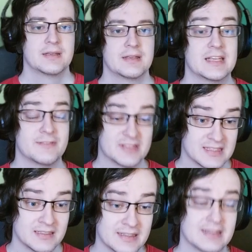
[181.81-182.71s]
If we
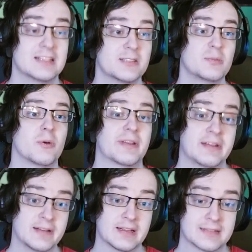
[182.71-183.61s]
still need a little bit more
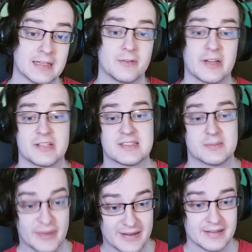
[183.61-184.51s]
healing, then we are just
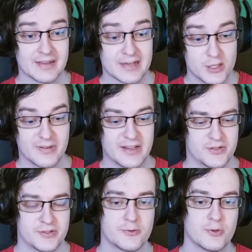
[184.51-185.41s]
spreading
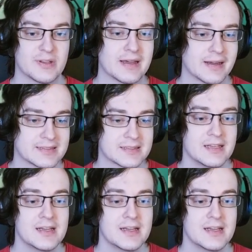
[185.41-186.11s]
rejuvenations through the targets.